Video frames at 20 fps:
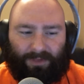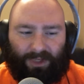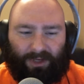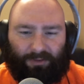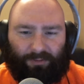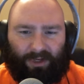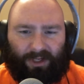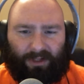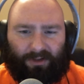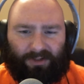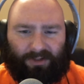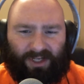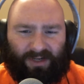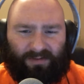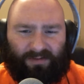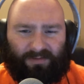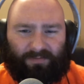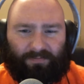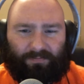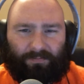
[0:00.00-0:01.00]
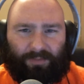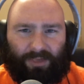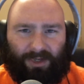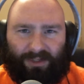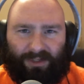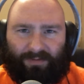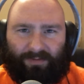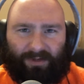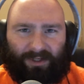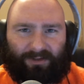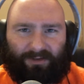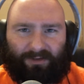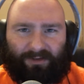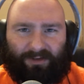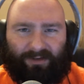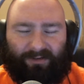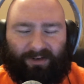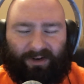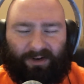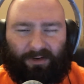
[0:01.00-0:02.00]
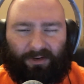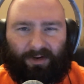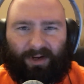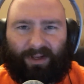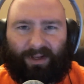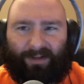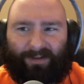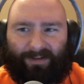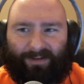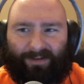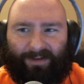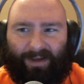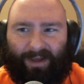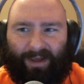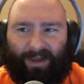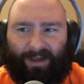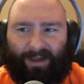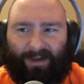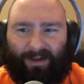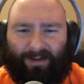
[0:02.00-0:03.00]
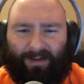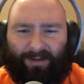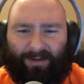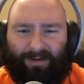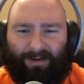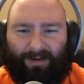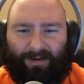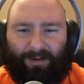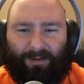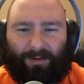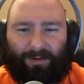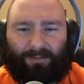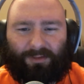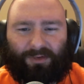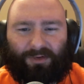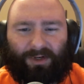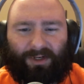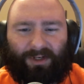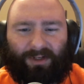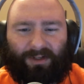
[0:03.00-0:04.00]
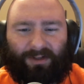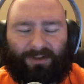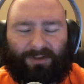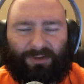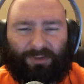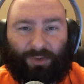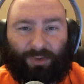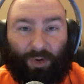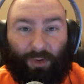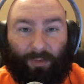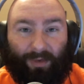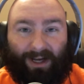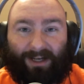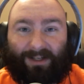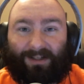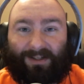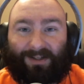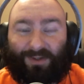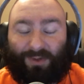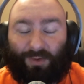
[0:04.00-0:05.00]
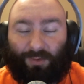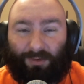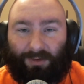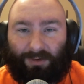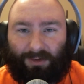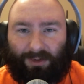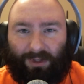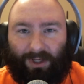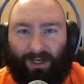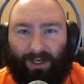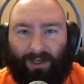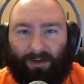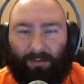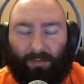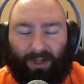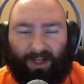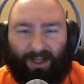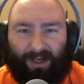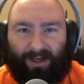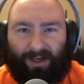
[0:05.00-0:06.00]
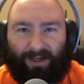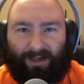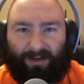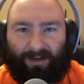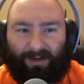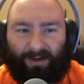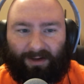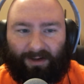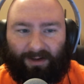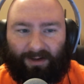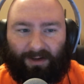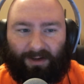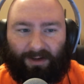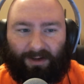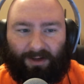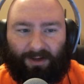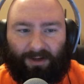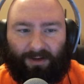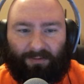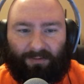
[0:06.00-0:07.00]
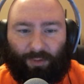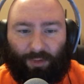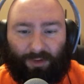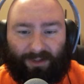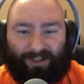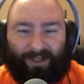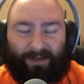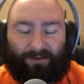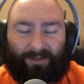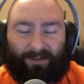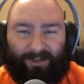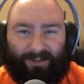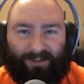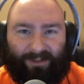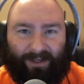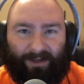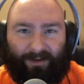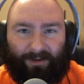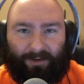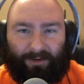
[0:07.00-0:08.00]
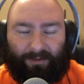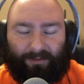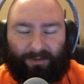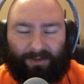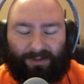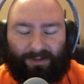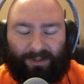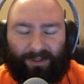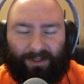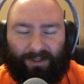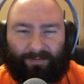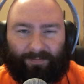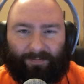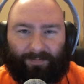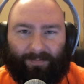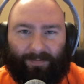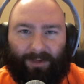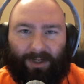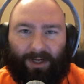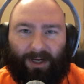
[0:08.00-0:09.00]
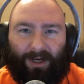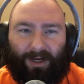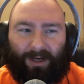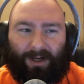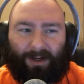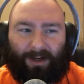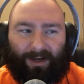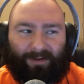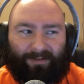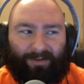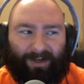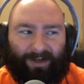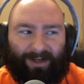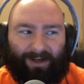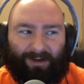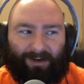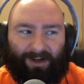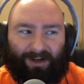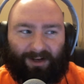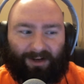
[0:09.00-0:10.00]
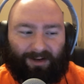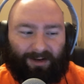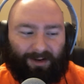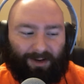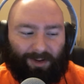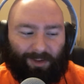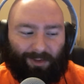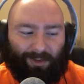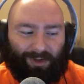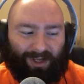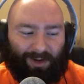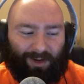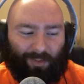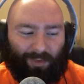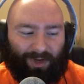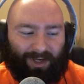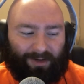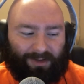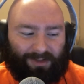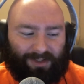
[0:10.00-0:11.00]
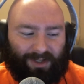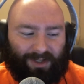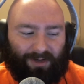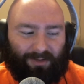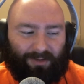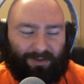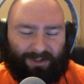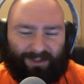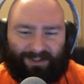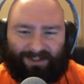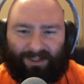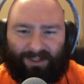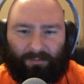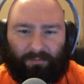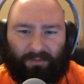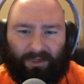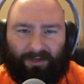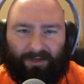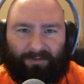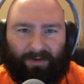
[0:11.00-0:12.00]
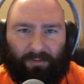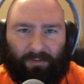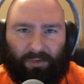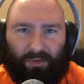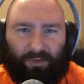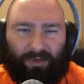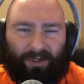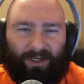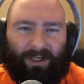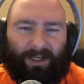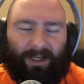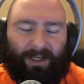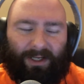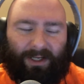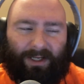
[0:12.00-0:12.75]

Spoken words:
regular jobs prospects aren't that great, and I'm trying to go back to school. I applied for San Jose State University. I find out in like a week or so. They said mid-February